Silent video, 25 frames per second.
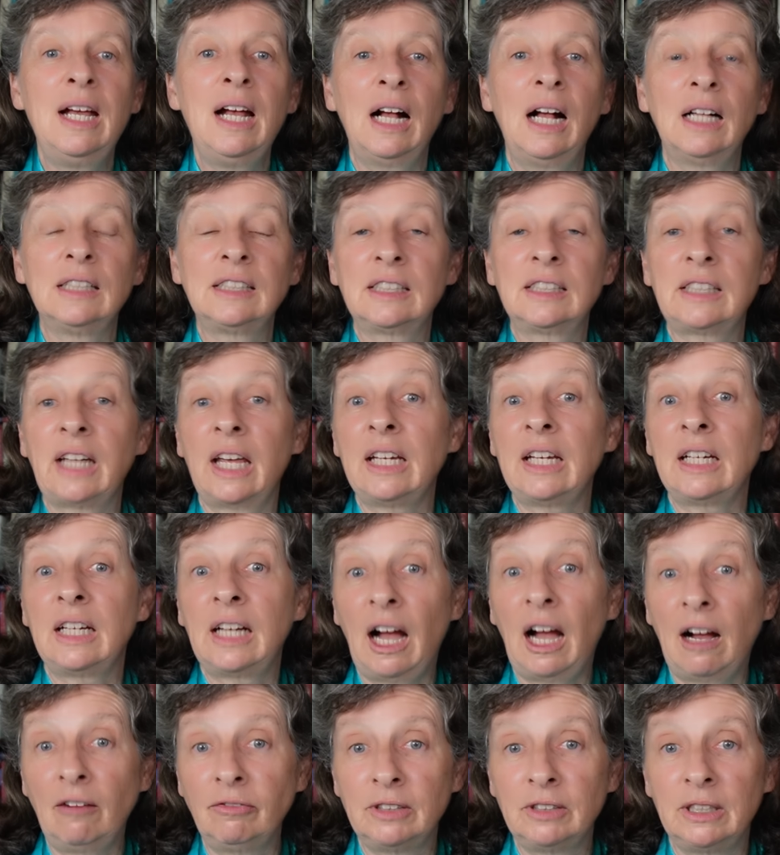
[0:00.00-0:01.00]
a state
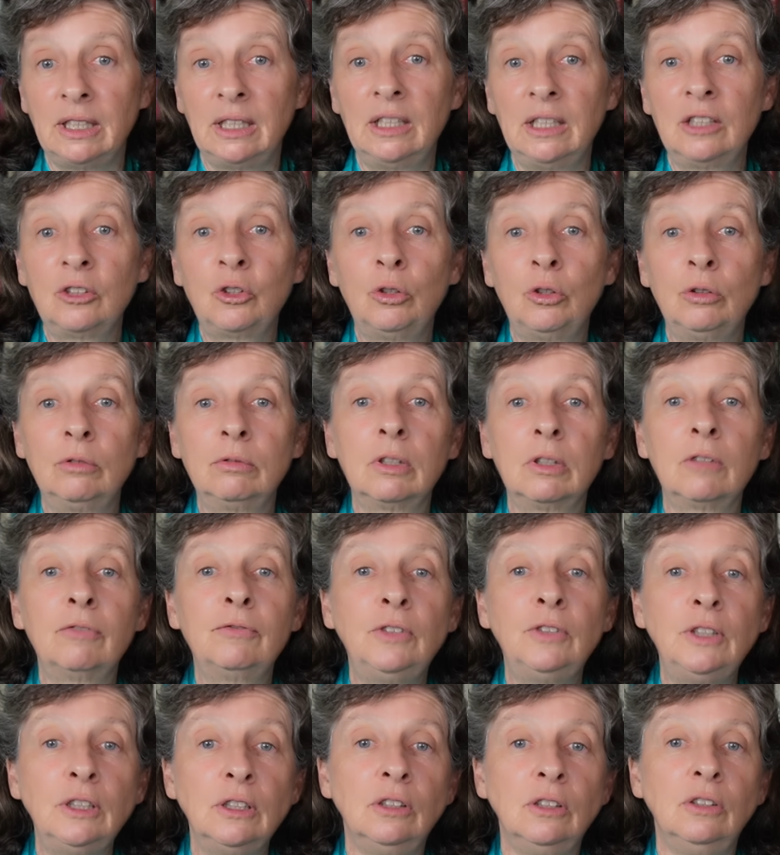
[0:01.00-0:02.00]
governor could
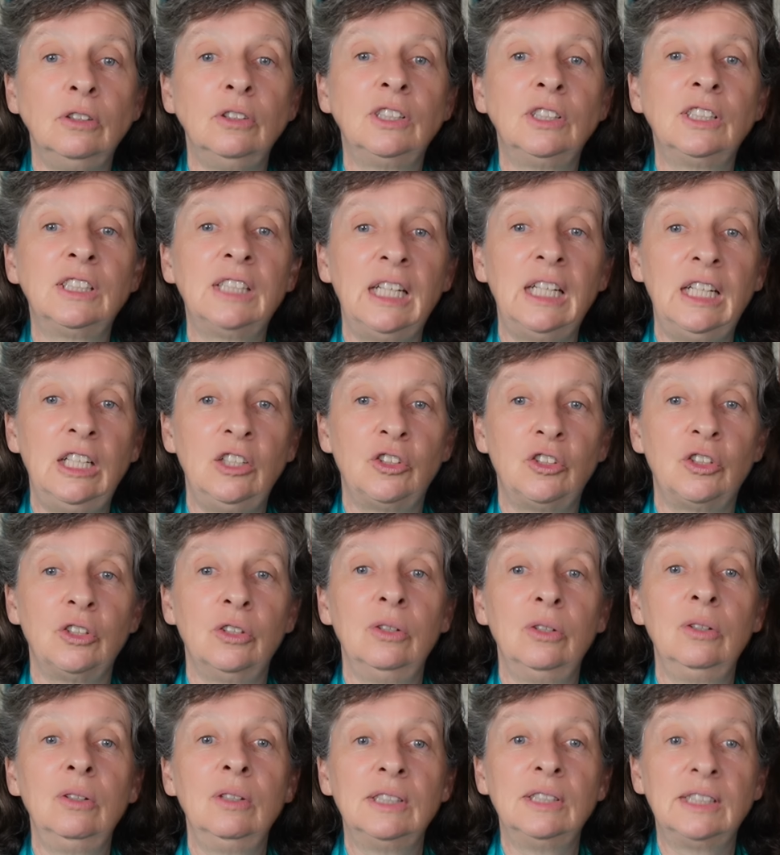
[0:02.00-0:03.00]
refuse to
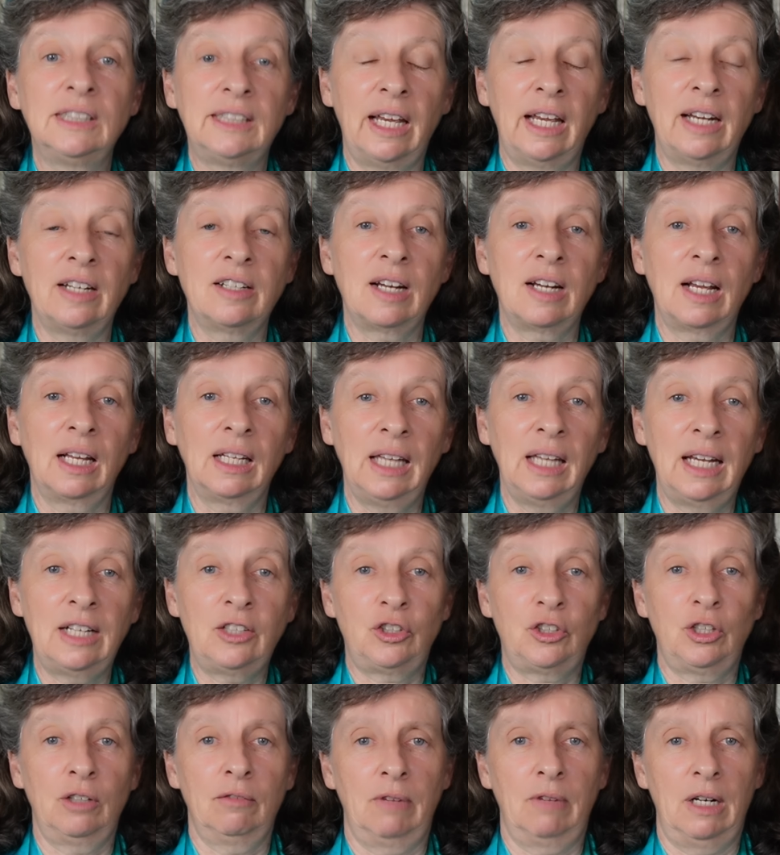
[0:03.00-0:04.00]
issue Senate
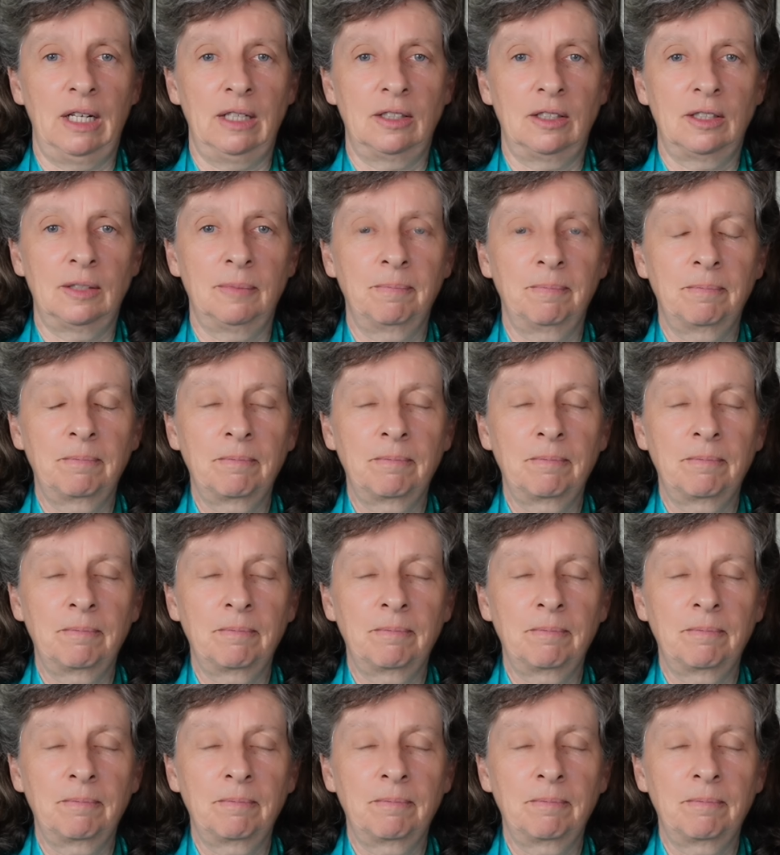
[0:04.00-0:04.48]
election writs.